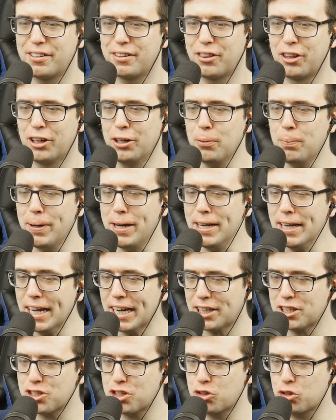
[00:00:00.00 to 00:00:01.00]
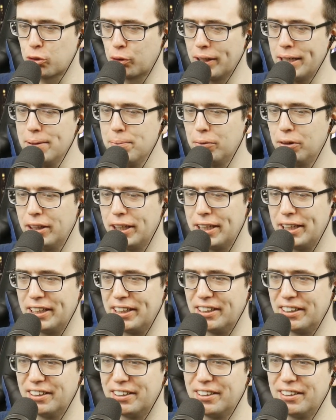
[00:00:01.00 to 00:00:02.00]
They're being
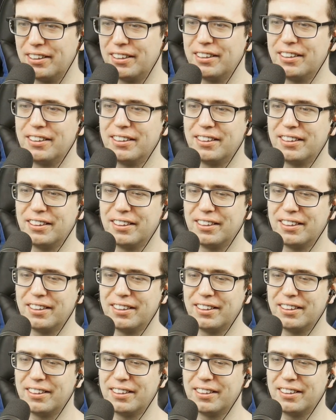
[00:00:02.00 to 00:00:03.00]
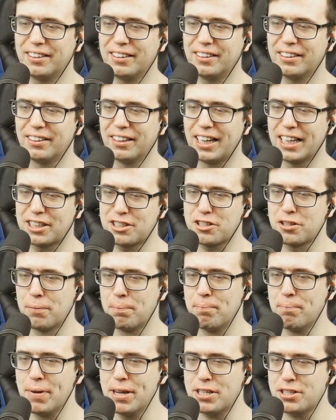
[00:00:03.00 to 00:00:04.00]
extremely like
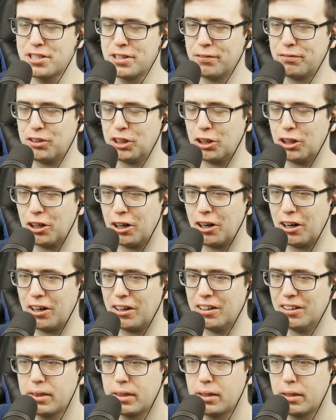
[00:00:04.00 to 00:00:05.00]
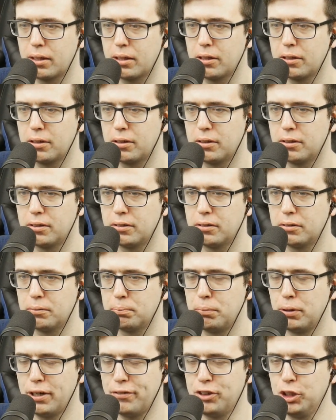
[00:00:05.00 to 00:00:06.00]
submissive to her.
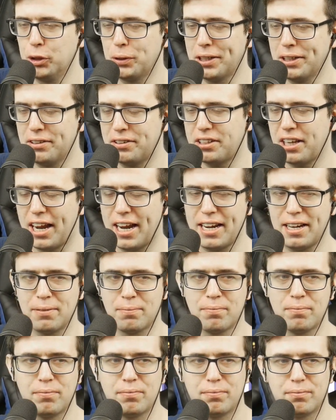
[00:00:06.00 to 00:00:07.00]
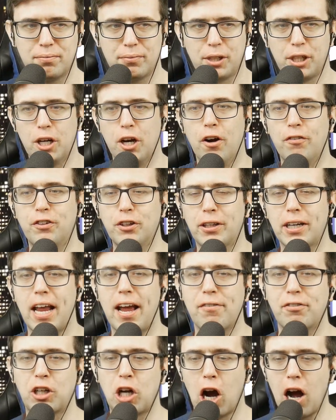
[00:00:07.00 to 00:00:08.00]
But if you can tame you know, if you can
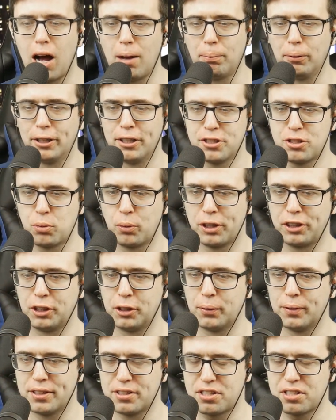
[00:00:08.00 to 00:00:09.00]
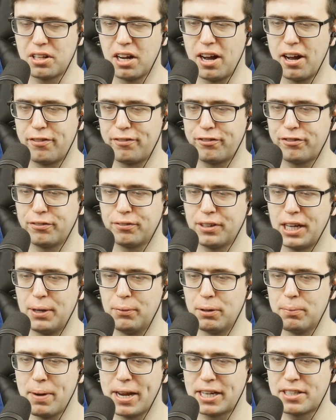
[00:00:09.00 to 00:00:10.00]
have goblins with you and stuff, it
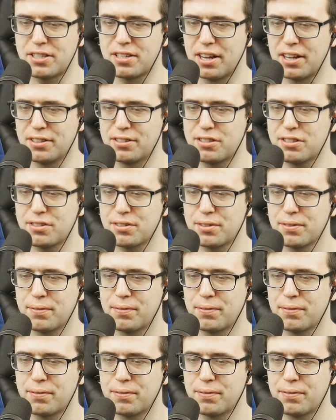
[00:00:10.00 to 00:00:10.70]
would make sense.